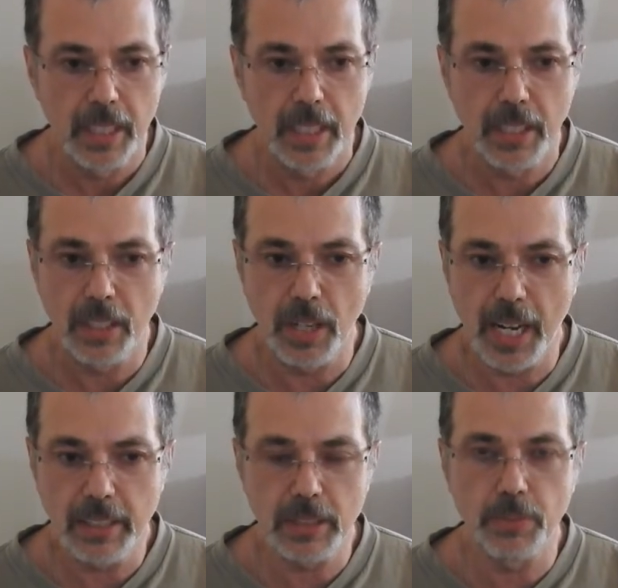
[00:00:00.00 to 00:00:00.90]
how
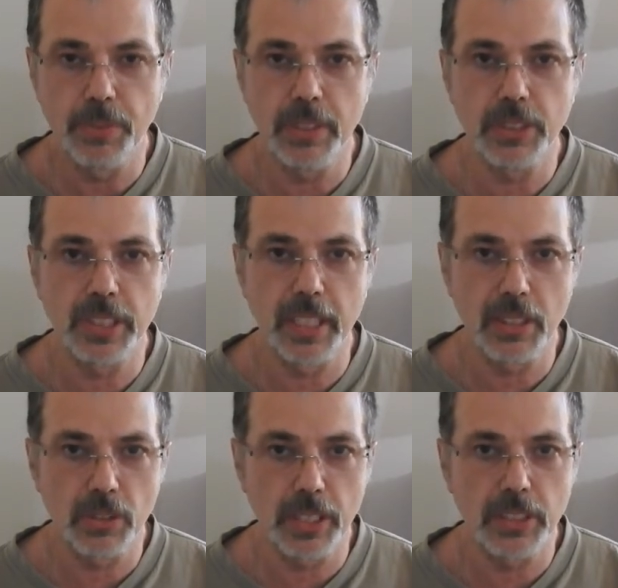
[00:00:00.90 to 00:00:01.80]
does it feel sitting
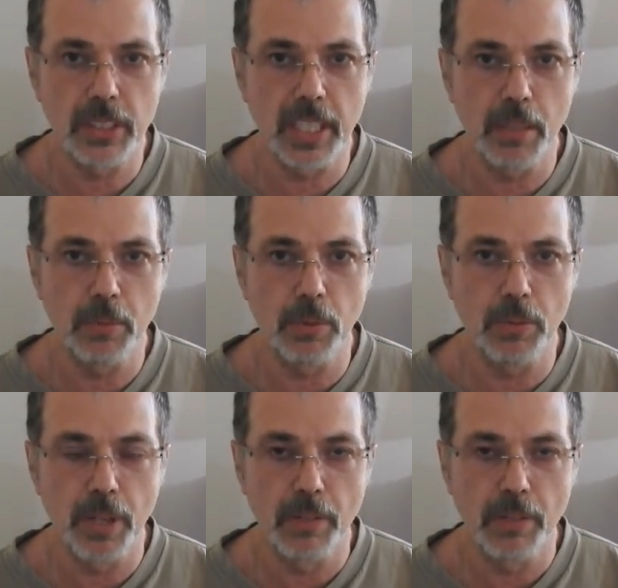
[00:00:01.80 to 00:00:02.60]
across the table